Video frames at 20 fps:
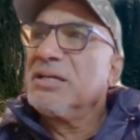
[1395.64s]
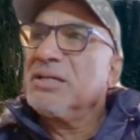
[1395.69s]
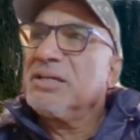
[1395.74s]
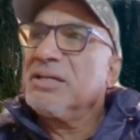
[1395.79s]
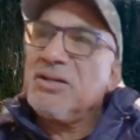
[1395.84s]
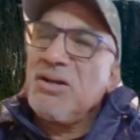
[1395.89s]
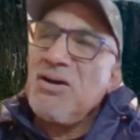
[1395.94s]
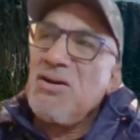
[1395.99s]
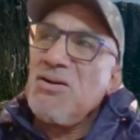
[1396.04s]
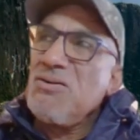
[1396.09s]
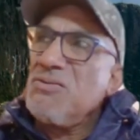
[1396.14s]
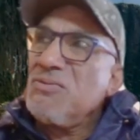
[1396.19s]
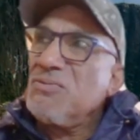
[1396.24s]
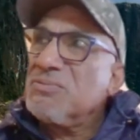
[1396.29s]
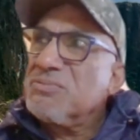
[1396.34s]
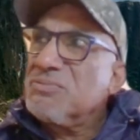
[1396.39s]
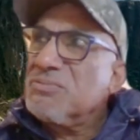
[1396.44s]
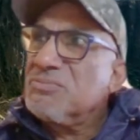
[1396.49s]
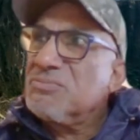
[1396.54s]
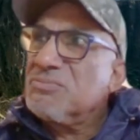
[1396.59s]
you know,
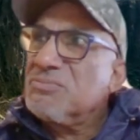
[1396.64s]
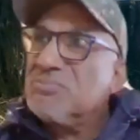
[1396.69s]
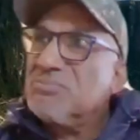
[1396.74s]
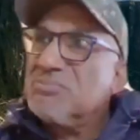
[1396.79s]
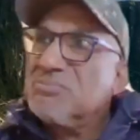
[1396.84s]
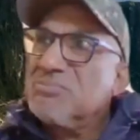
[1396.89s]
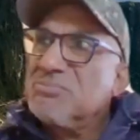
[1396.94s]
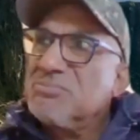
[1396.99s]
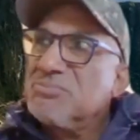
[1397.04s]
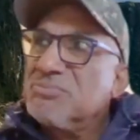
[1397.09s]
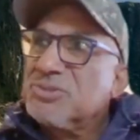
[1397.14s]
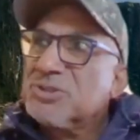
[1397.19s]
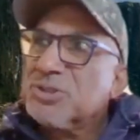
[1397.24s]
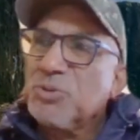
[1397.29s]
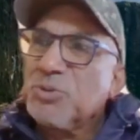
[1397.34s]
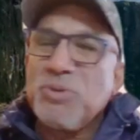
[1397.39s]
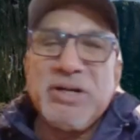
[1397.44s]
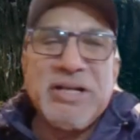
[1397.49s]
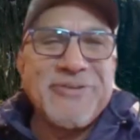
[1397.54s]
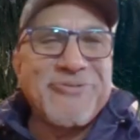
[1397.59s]
so
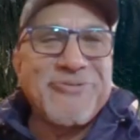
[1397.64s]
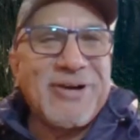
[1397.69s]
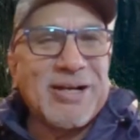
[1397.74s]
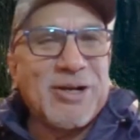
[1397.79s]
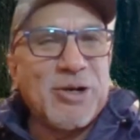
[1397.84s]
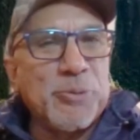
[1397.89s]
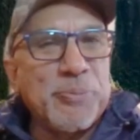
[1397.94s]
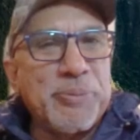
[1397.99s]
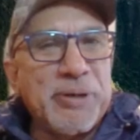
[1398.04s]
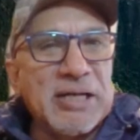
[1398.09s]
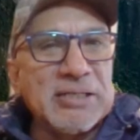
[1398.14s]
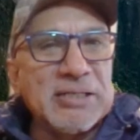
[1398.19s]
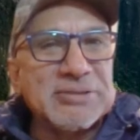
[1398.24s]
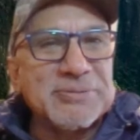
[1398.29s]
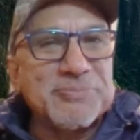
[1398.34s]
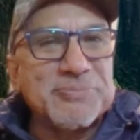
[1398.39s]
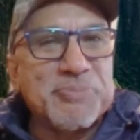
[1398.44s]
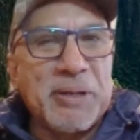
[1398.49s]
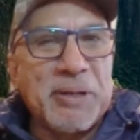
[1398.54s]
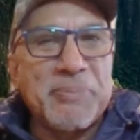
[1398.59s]
what if I go
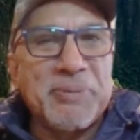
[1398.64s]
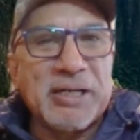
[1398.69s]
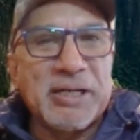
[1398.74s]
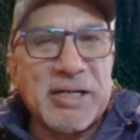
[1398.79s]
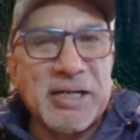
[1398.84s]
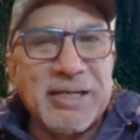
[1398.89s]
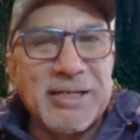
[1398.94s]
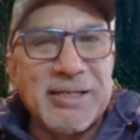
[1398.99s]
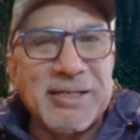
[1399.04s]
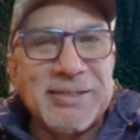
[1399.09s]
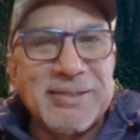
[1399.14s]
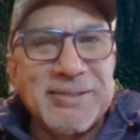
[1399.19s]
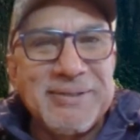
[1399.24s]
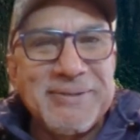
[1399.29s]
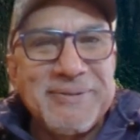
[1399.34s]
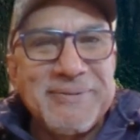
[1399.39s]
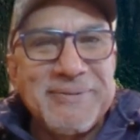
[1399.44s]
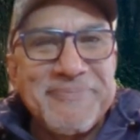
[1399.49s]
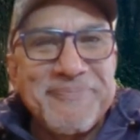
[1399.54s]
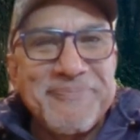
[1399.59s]
bust publicly?
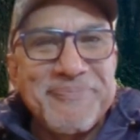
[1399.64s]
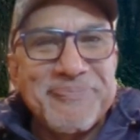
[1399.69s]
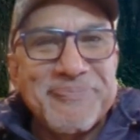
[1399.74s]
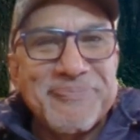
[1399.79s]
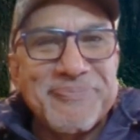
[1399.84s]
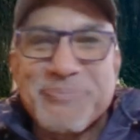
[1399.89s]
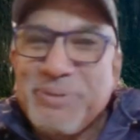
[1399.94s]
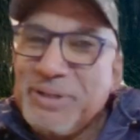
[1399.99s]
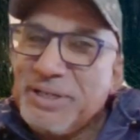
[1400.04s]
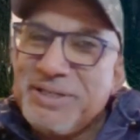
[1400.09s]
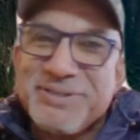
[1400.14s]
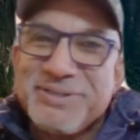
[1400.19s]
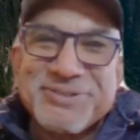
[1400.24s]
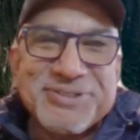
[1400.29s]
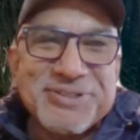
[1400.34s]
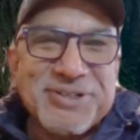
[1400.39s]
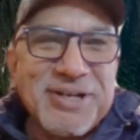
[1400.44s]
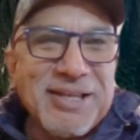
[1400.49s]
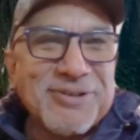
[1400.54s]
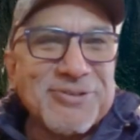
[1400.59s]

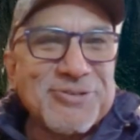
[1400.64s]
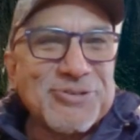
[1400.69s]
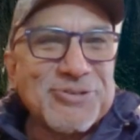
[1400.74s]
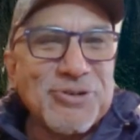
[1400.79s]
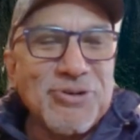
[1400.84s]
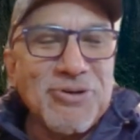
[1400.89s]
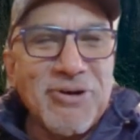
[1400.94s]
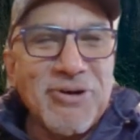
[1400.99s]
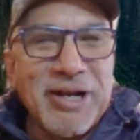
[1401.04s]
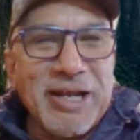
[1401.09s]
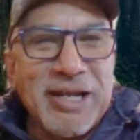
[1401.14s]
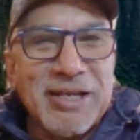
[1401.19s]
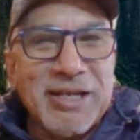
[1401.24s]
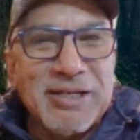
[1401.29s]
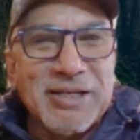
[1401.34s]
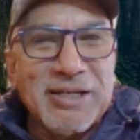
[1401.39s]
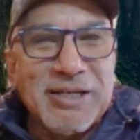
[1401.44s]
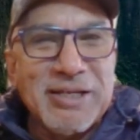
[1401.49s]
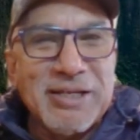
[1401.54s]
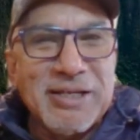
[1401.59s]
It's another story.
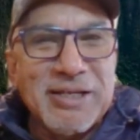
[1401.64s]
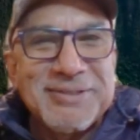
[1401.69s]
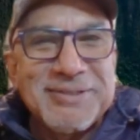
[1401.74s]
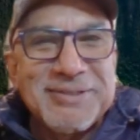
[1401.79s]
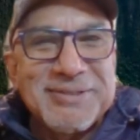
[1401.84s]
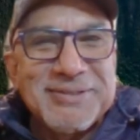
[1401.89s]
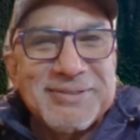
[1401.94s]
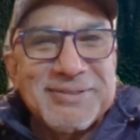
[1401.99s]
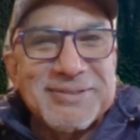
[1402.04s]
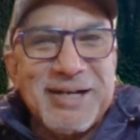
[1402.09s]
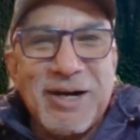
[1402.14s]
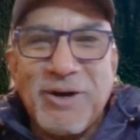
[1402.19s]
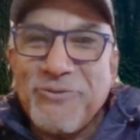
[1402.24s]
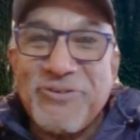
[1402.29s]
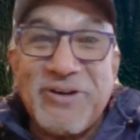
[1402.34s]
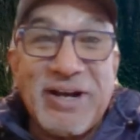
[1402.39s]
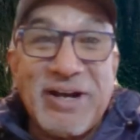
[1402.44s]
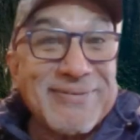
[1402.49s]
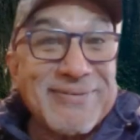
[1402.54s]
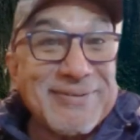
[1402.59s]
I'll
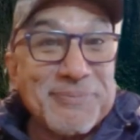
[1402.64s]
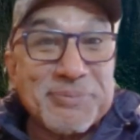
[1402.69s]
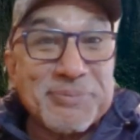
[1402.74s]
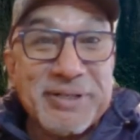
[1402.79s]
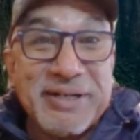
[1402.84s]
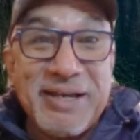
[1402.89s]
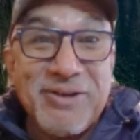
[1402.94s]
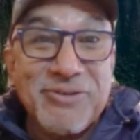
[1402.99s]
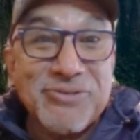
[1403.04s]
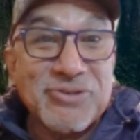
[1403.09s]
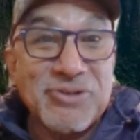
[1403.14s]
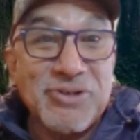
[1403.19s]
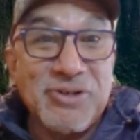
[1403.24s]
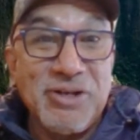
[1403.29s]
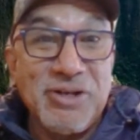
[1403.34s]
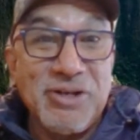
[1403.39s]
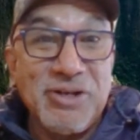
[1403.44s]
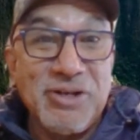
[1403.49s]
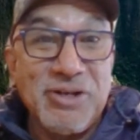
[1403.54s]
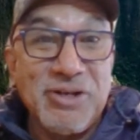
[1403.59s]
find something else to
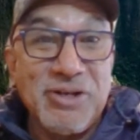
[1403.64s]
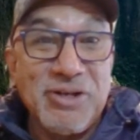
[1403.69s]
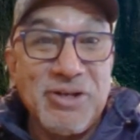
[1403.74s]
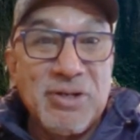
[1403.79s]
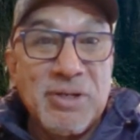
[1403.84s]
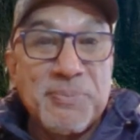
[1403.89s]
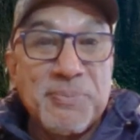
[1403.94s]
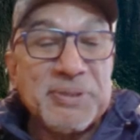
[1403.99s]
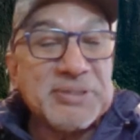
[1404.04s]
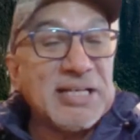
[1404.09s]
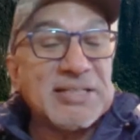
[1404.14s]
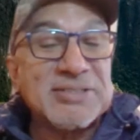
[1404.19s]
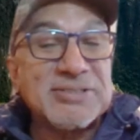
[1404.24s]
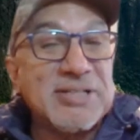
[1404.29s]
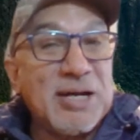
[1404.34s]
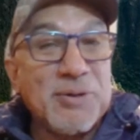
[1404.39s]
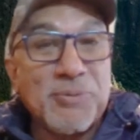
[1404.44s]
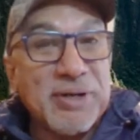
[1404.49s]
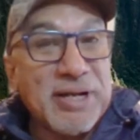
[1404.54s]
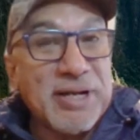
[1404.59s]
do. But
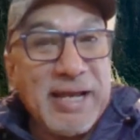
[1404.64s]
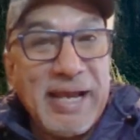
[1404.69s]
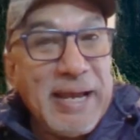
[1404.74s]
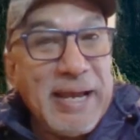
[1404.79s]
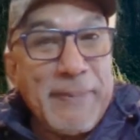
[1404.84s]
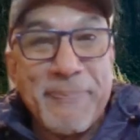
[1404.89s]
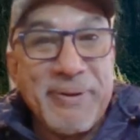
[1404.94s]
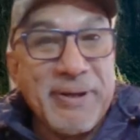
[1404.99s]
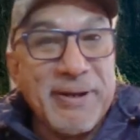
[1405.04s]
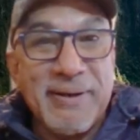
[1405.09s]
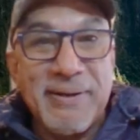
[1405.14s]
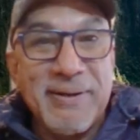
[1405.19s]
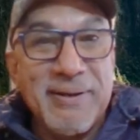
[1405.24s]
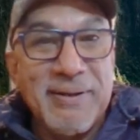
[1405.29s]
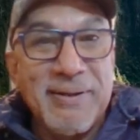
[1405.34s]
that's not what happened.